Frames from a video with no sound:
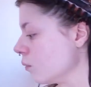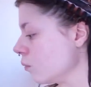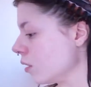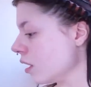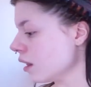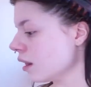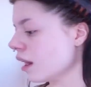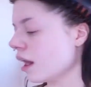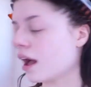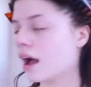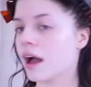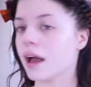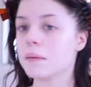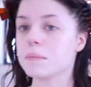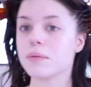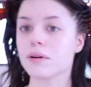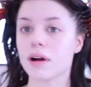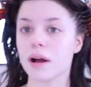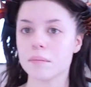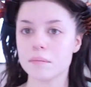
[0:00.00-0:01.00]
while I
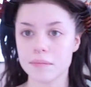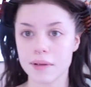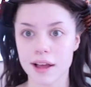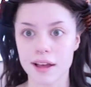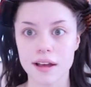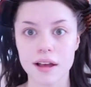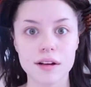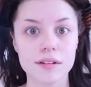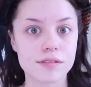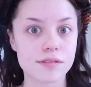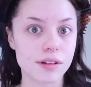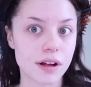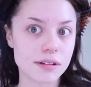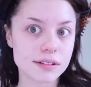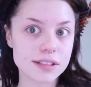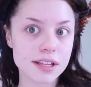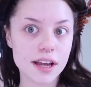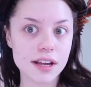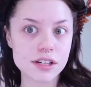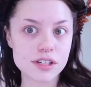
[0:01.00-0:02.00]
prep my
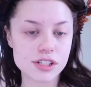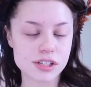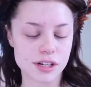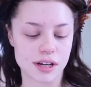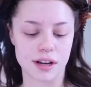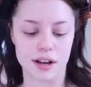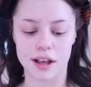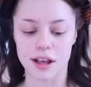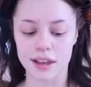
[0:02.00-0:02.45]
foundation.